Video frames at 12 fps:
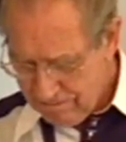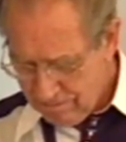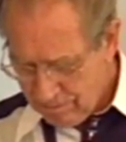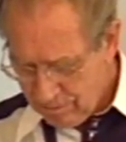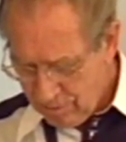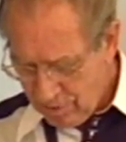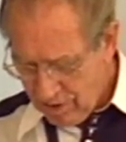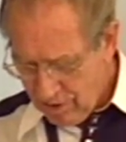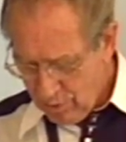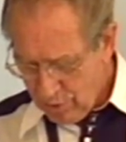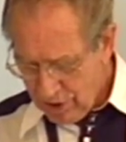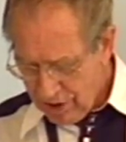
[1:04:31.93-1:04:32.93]
we
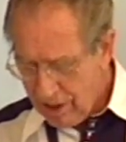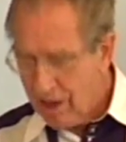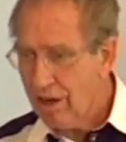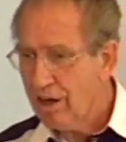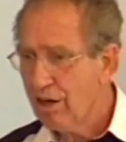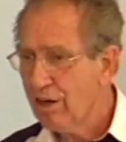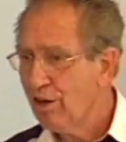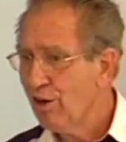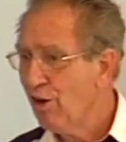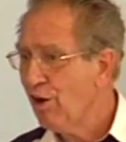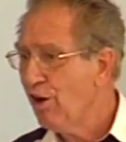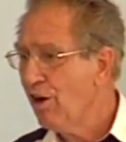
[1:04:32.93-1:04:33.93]
are
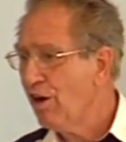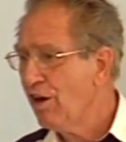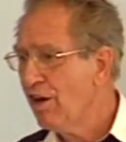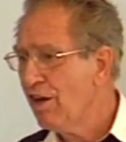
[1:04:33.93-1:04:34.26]
all,